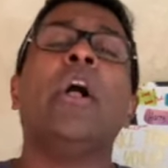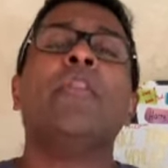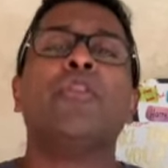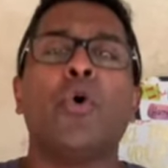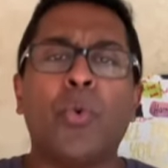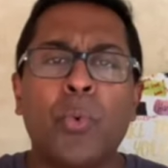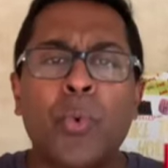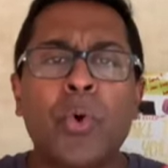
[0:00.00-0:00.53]

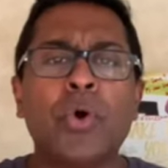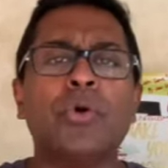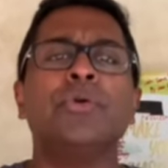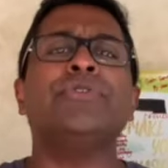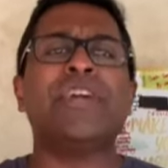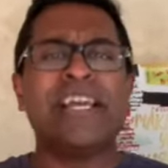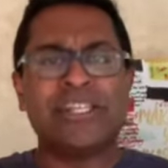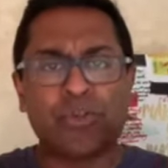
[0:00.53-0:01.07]
The
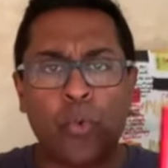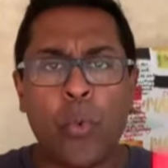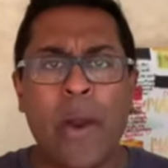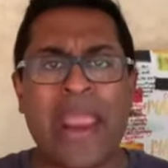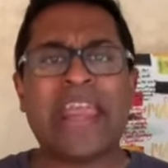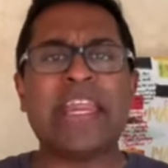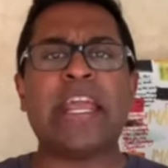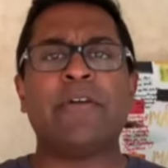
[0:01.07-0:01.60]
world is
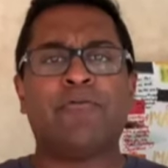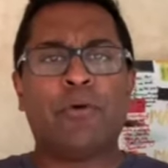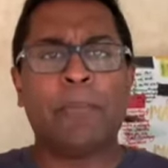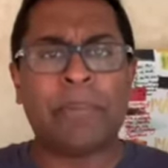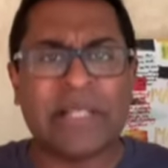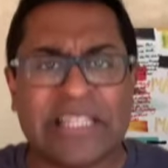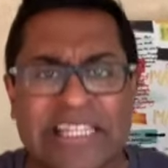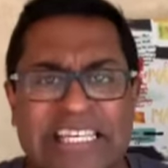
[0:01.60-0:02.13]
waiting for
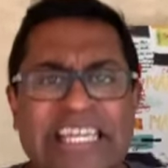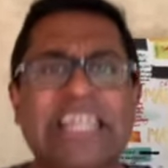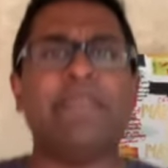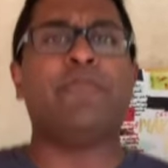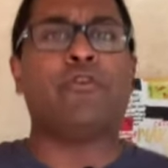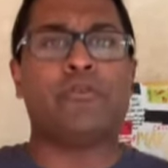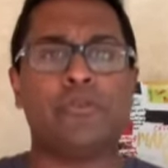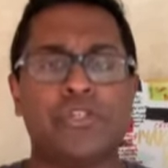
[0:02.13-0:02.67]

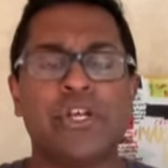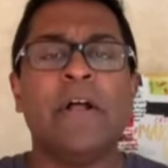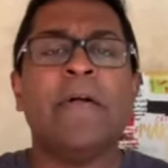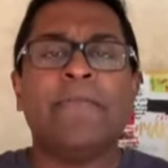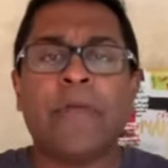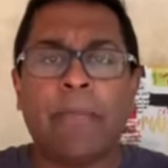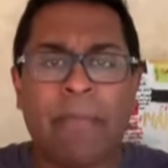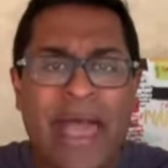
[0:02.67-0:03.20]
believers,
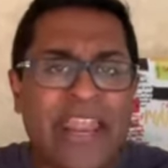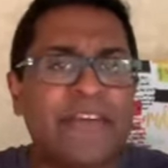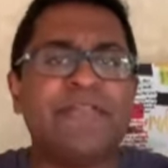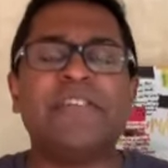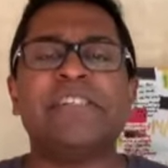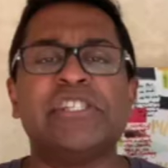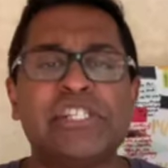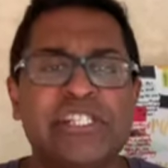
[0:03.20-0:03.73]
the
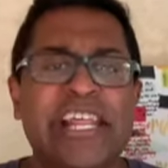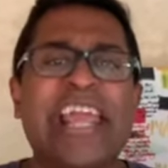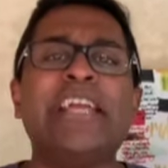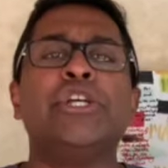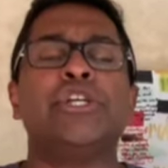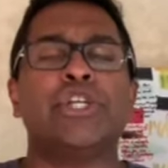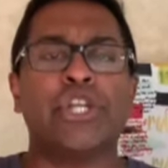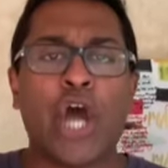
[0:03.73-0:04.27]

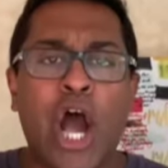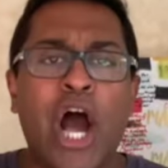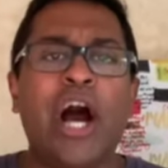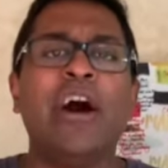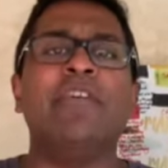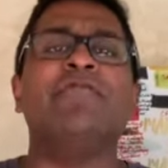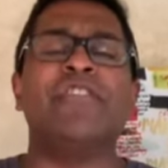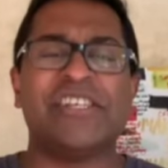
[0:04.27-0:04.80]
manifestation
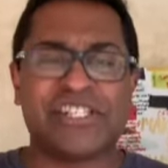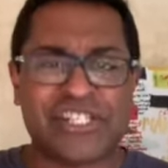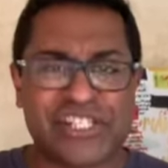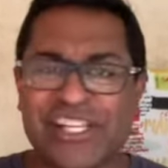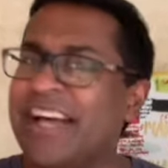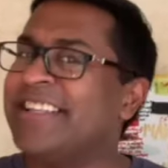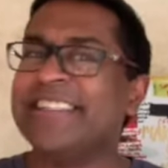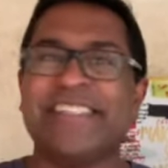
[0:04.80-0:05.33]
of the
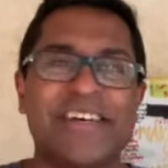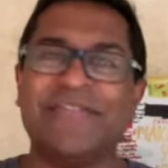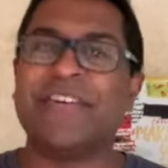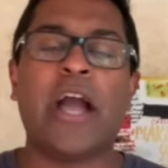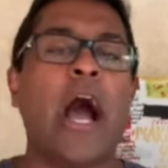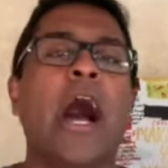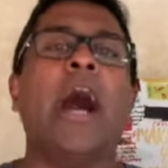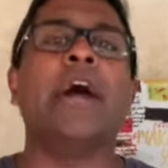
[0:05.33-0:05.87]
sons of
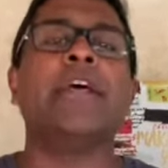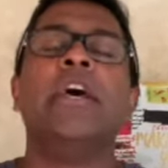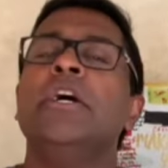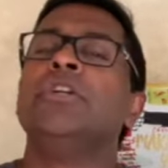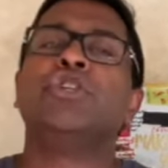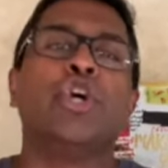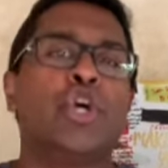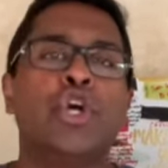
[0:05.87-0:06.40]
God,
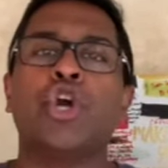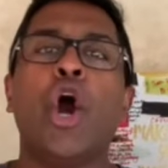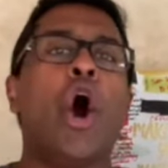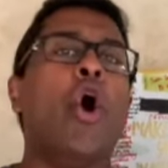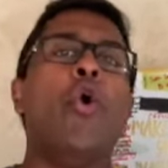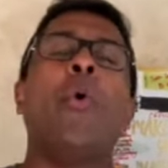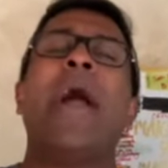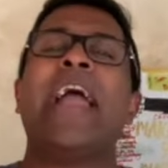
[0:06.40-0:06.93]
to
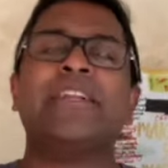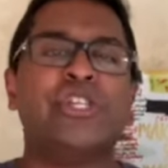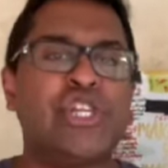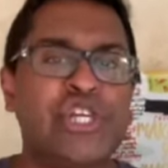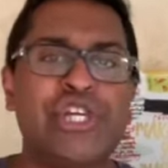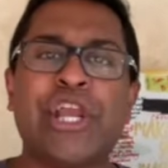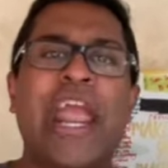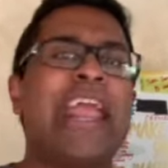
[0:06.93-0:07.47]
go and
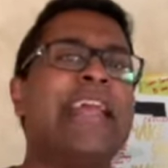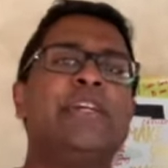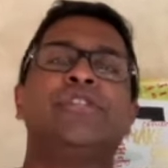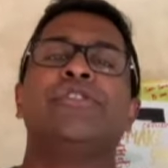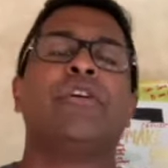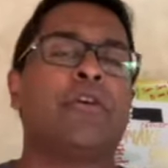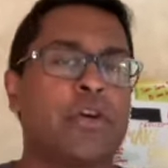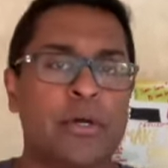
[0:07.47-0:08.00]

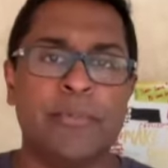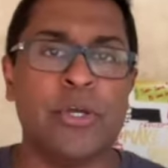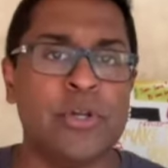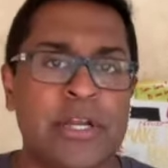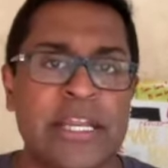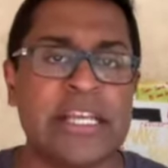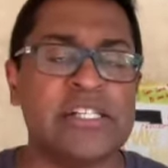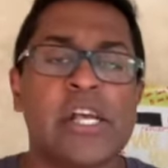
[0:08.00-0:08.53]
change their
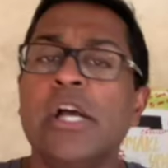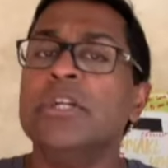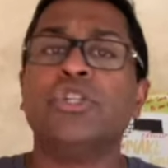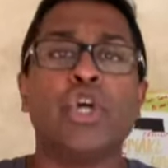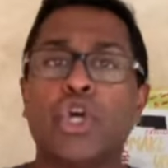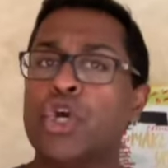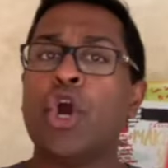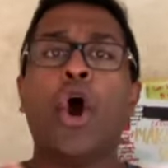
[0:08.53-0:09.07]
communities,
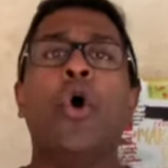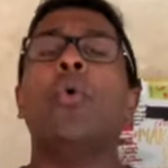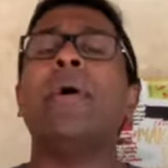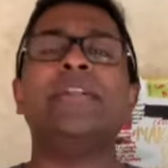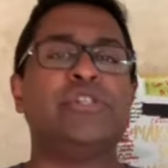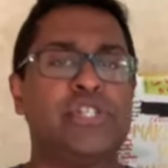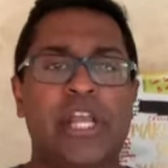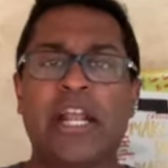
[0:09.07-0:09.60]
to go
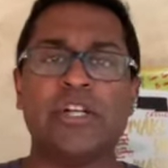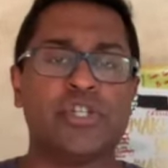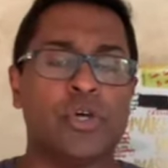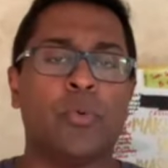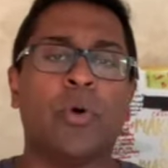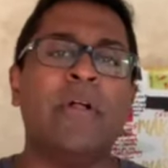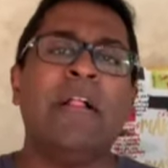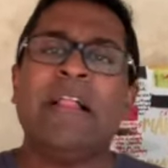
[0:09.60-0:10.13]
and change the
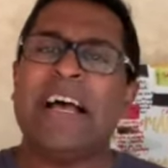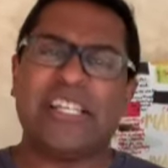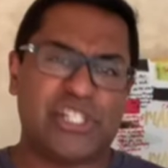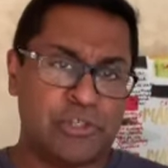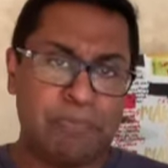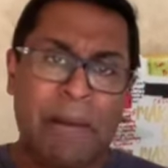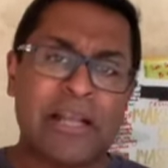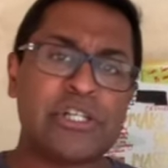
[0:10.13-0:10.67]
world,
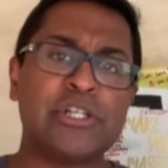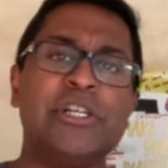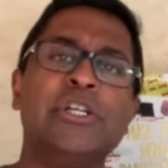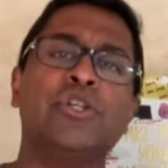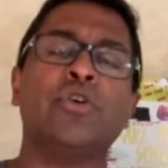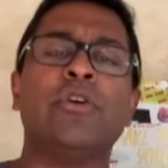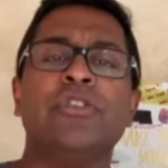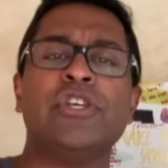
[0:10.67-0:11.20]
especially
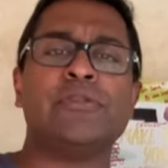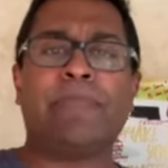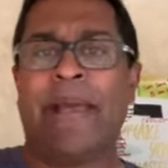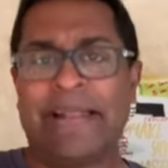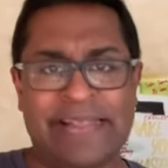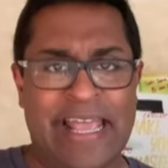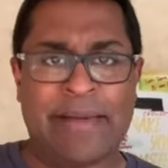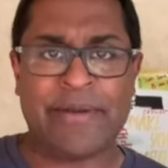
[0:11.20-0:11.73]
during this
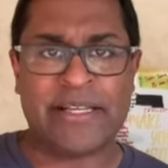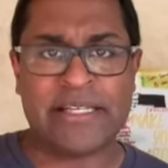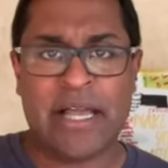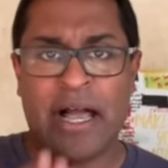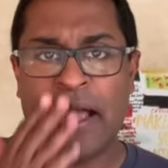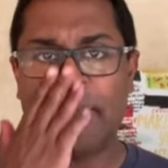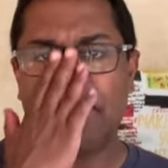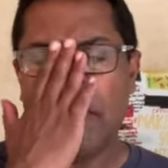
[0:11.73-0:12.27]
pandemic
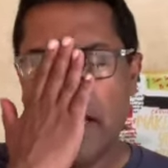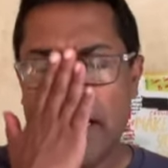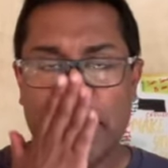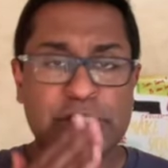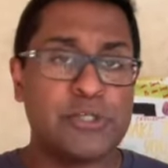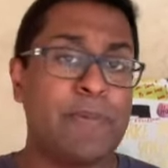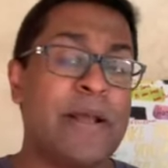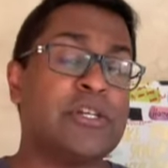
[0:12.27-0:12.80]
time,
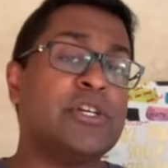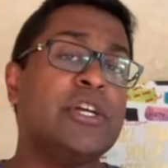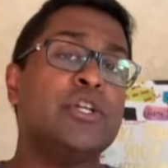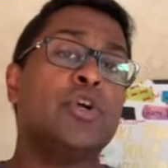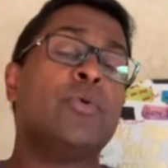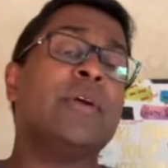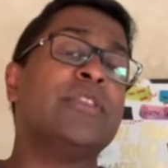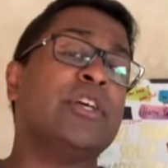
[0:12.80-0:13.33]
especially
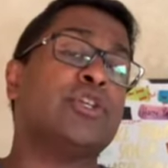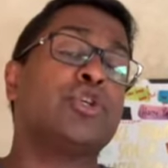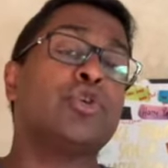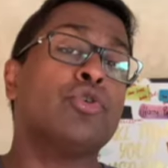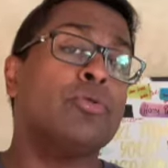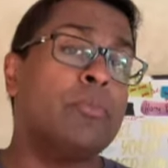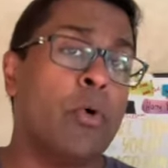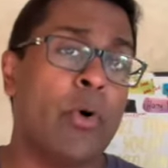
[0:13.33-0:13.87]
during the
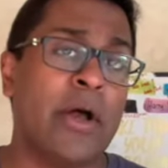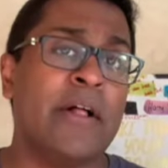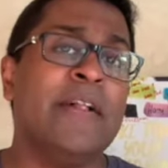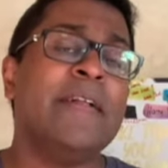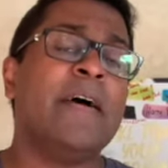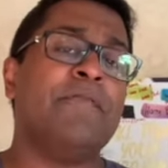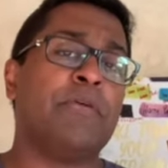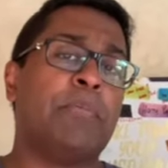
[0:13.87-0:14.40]
turmoil
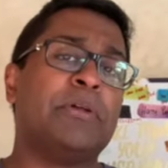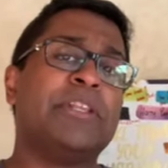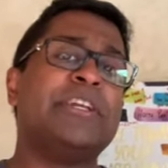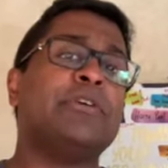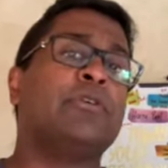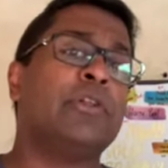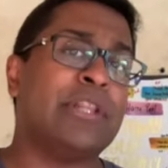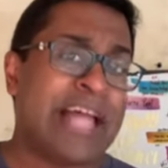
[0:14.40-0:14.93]
of the
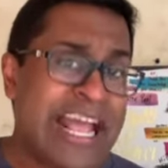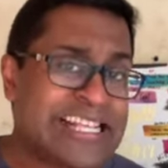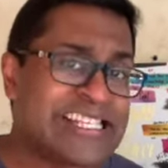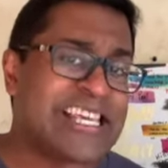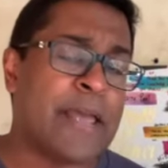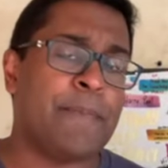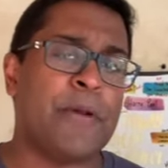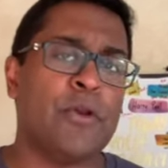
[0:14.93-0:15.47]
political
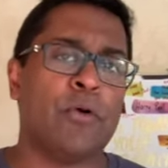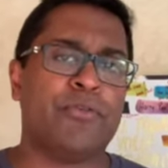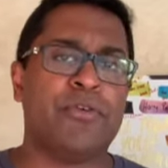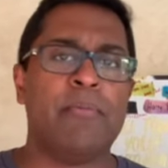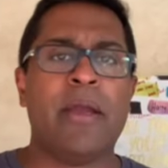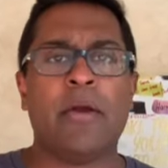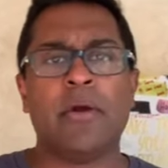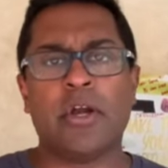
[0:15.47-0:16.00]
landscape in North
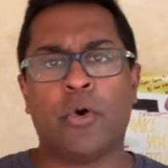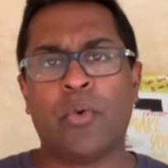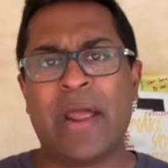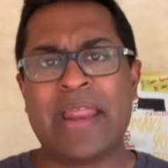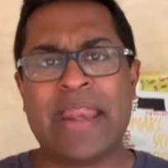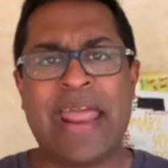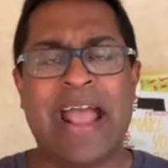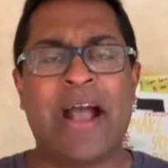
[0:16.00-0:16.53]
America
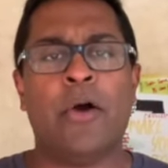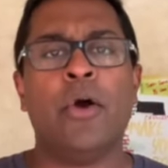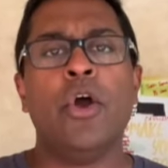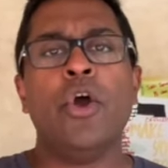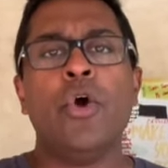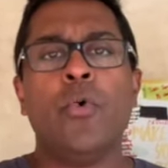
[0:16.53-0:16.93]
right now.